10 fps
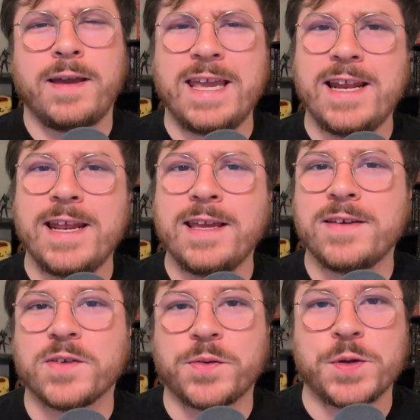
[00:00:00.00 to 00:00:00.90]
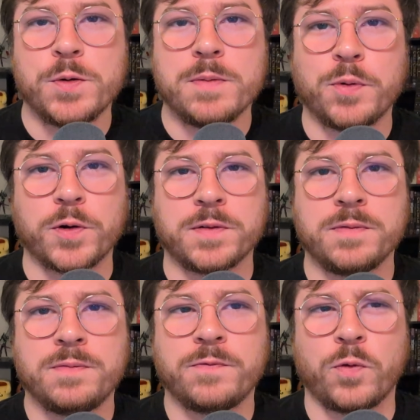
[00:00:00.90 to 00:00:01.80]
Eating is also
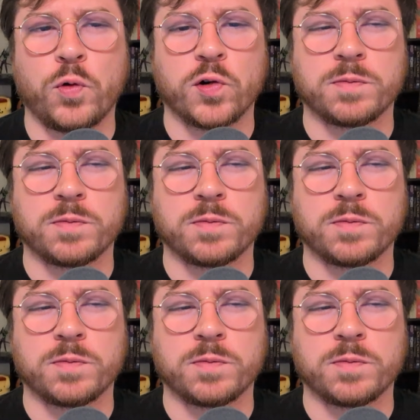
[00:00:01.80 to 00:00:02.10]
important for